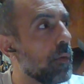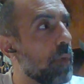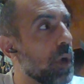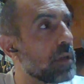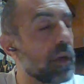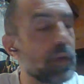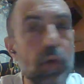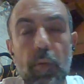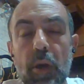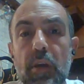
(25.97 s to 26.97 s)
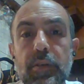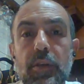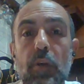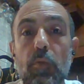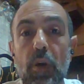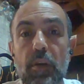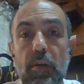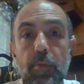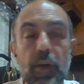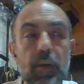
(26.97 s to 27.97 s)
But I saw my cousin, and we ended
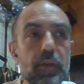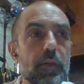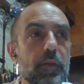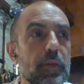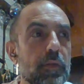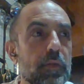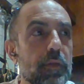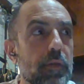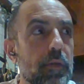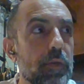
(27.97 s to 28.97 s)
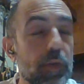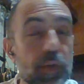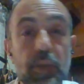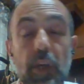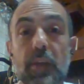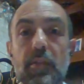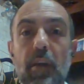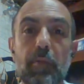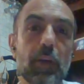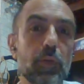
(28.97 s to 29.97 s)
up like it's the second
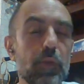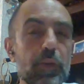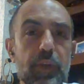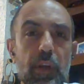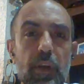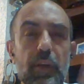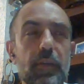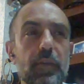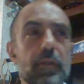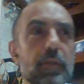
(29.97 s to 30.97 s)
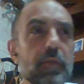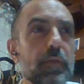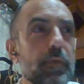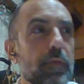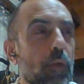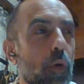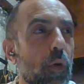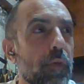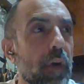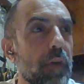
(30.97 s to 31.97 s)
time I do this in like 4
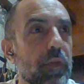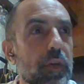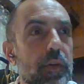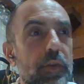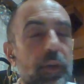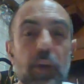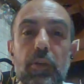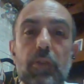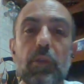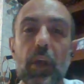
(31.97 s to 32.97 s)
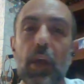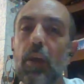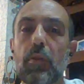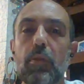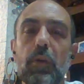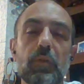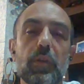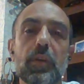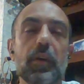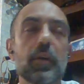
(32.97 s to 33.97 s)
or 5 years, like drinking throughout
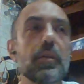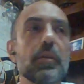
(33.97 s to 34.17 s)
the day.